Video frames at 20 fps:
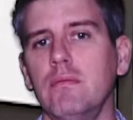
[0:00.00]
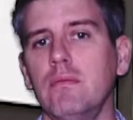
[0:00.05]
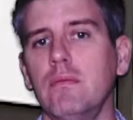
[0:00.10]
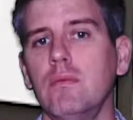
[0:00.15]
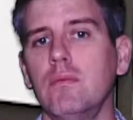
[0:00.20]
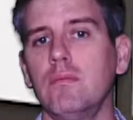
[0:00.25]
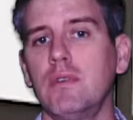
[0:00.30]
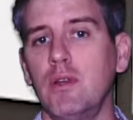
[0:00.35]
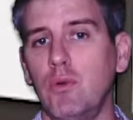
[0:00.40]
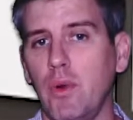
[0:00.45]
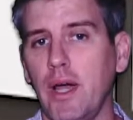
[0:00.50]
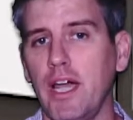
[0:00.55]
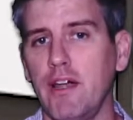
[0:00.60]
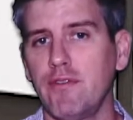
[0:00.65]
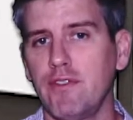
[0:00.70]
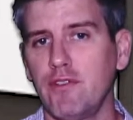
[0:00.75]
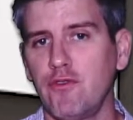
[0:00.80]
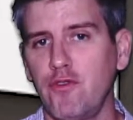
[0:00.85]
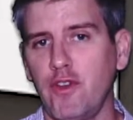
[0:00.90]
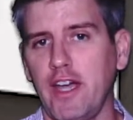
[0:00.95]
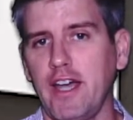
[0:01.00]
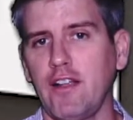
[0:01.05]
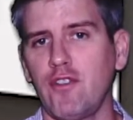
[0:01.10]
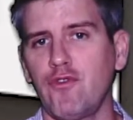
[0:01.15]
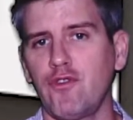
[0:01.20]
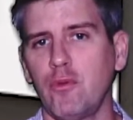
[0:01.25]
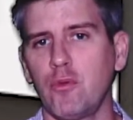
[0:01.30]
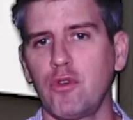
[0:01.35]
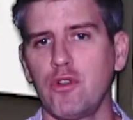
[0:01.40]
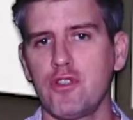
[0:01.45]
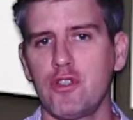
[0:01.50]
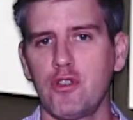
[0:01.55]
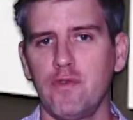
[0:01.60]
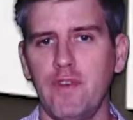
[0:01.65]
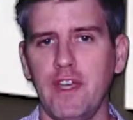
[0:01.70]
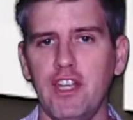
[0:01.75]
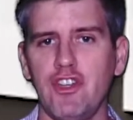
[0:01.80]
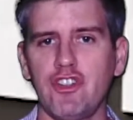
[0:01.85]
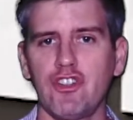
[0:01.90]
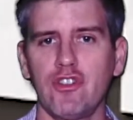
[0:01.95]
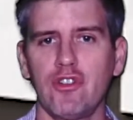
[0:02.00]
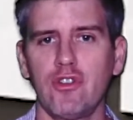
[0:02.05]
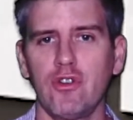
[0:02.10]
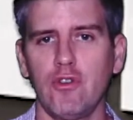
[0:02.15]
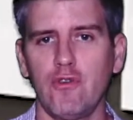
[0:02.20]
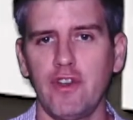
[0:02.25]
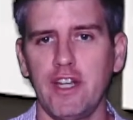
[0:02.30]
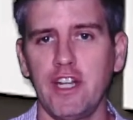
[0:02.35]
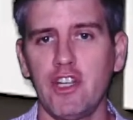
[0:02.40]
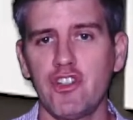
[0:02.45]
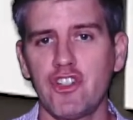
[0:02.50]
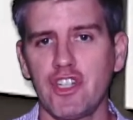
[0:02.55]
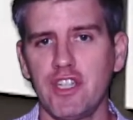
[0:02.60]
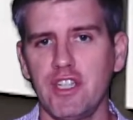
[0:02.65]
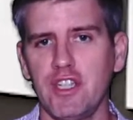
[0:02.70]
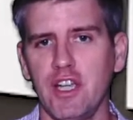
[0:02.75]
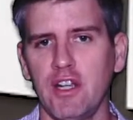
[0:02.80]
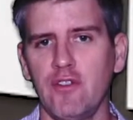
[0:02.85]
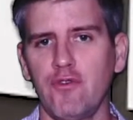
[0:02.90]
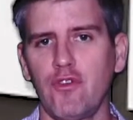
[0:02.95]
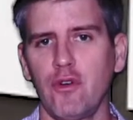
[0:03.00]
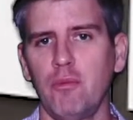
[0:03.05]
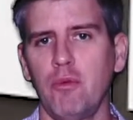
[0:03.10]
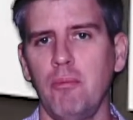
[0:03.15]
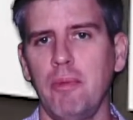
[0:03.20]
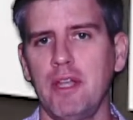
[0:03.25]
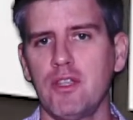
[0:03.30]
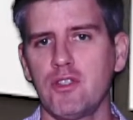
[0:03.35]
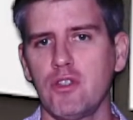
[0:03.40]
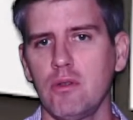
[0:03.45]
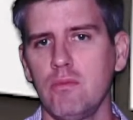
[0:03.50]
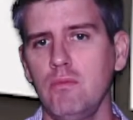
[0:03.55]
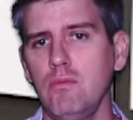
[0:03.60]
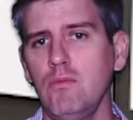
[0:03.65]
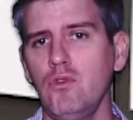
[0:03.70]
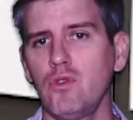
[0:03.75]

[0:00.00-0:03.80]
derived, in fact, from conservation of energy and from momentum.